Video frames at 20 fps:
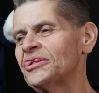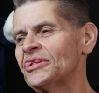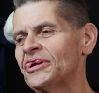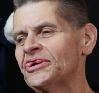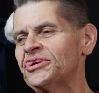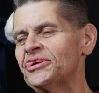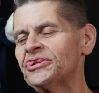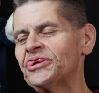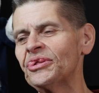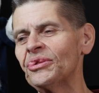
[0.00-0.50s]
to
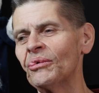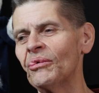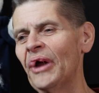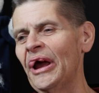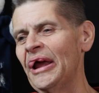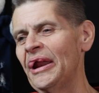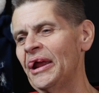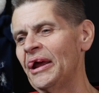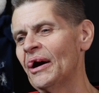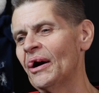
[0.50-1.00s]
listen to the
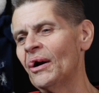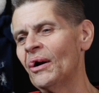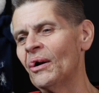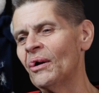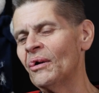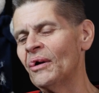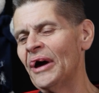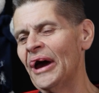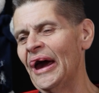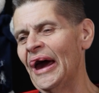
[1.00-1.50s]

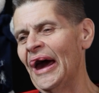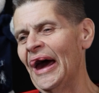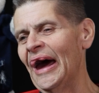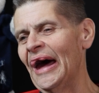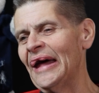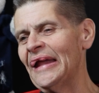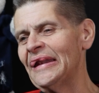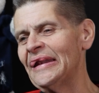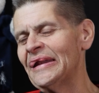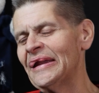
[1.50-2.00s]
radio,
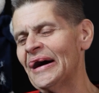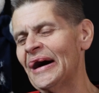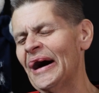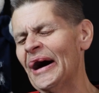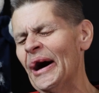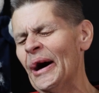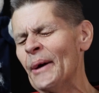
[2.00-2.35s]
and